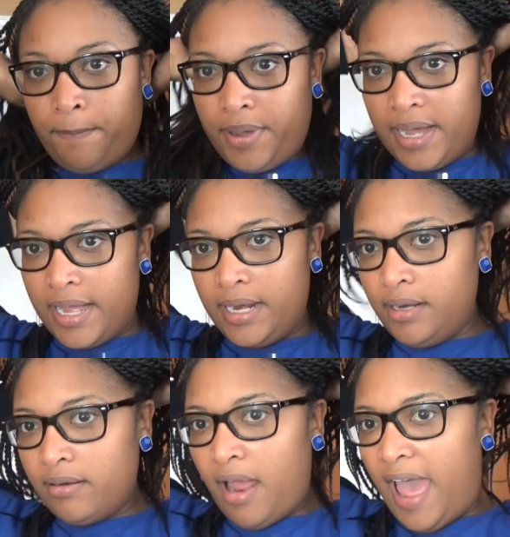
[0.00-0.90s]

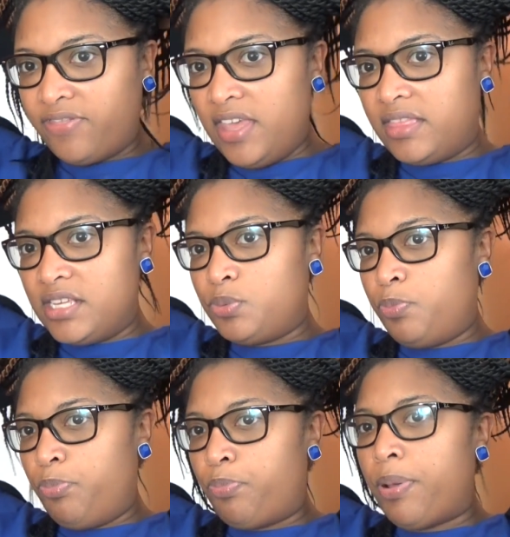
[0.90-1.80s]
but I think this
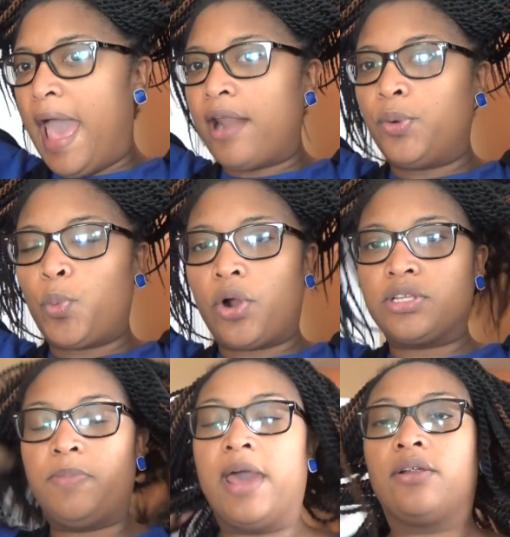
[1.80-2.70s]
pattern
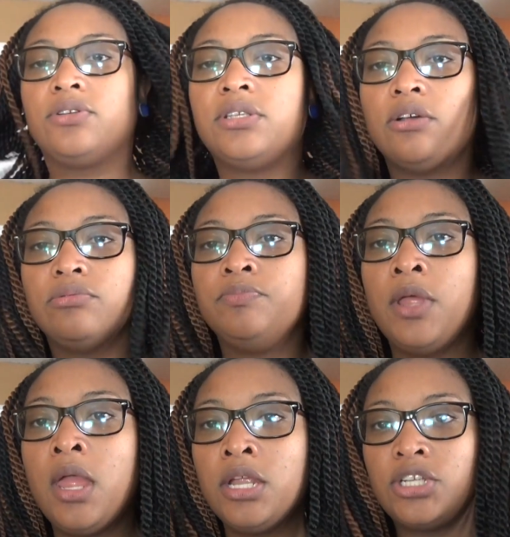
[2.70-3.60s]
works better. So
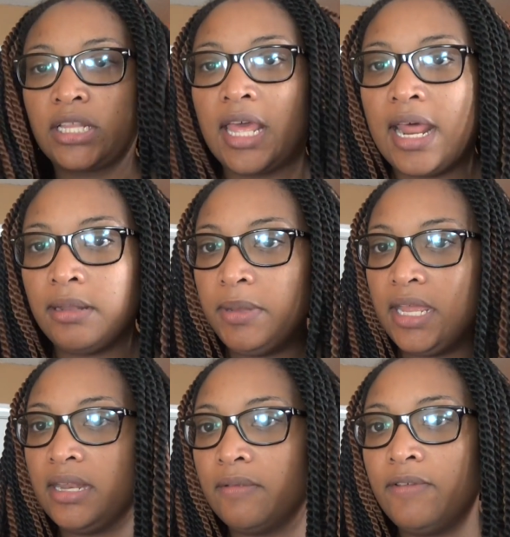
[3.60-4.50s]
check that out in the
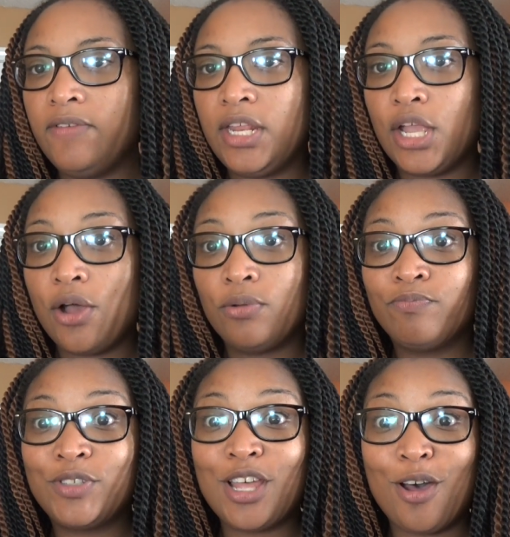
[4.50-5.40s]
beginning of the video.
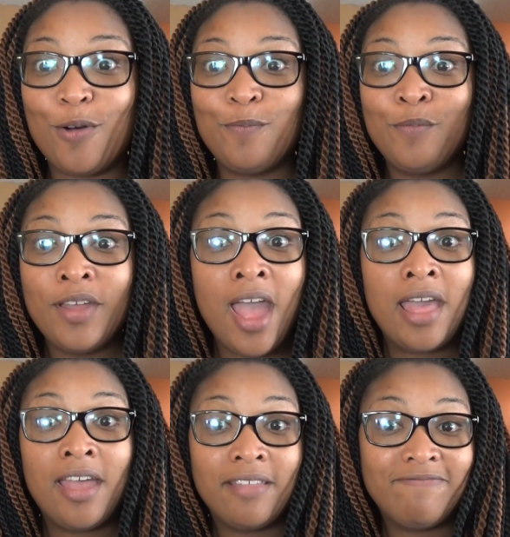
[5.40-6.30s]
So
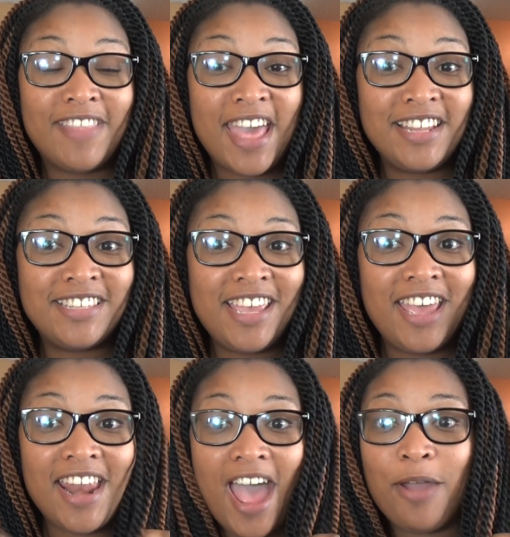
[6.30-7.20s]
that is
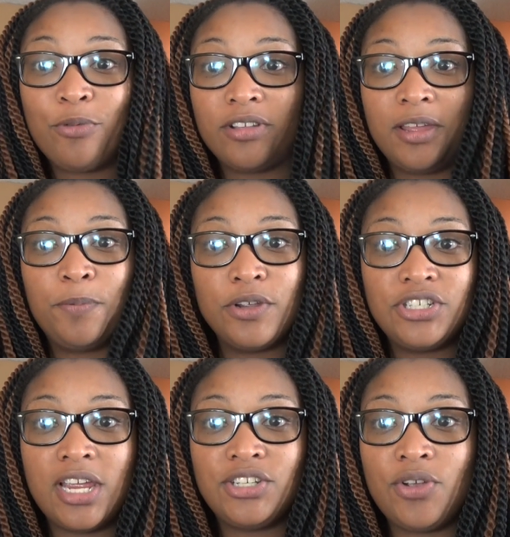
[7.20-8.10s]
it. I really
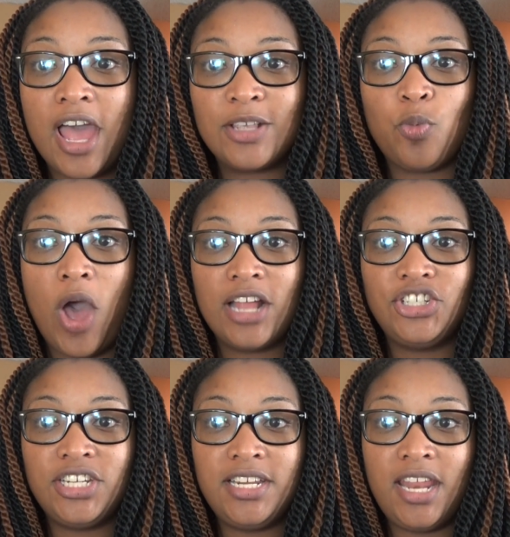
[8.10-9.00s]
appreciate you guys
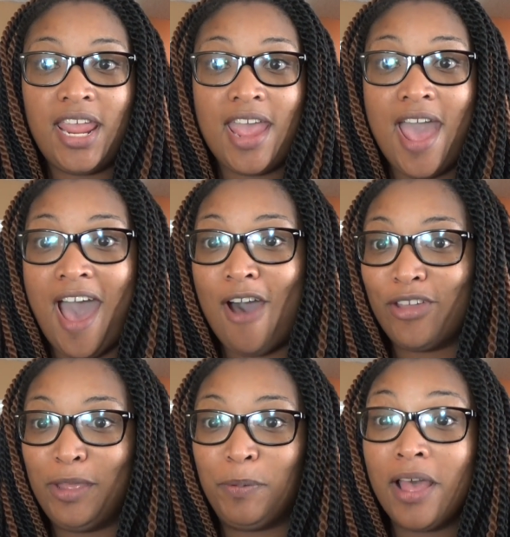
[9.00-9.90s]
watching, and I'll
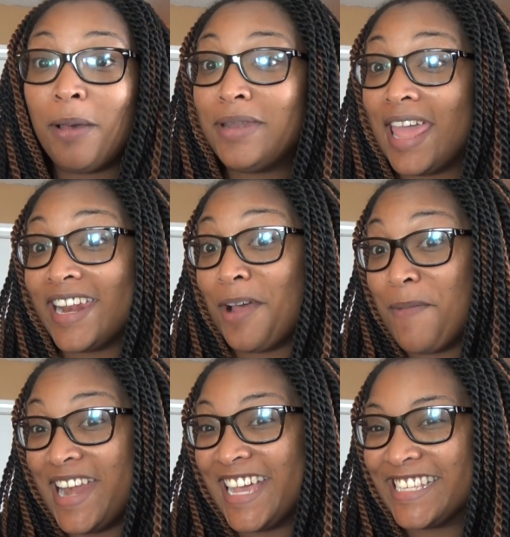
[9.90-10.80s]
keep you updated on
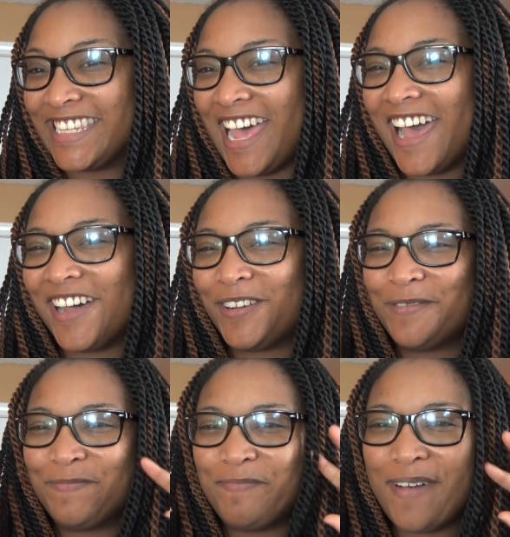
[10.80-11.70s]
my next
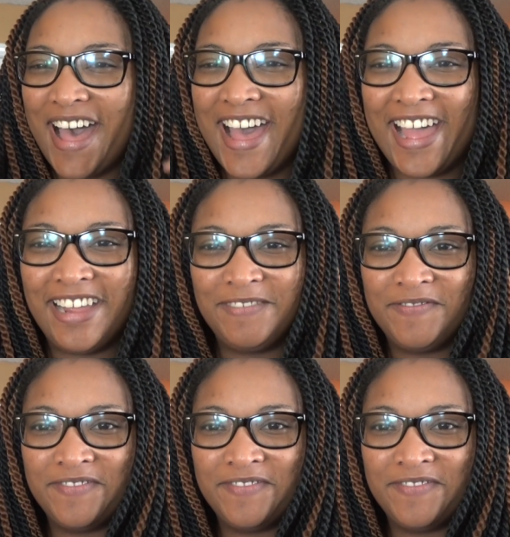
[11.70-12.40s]
style. Bye.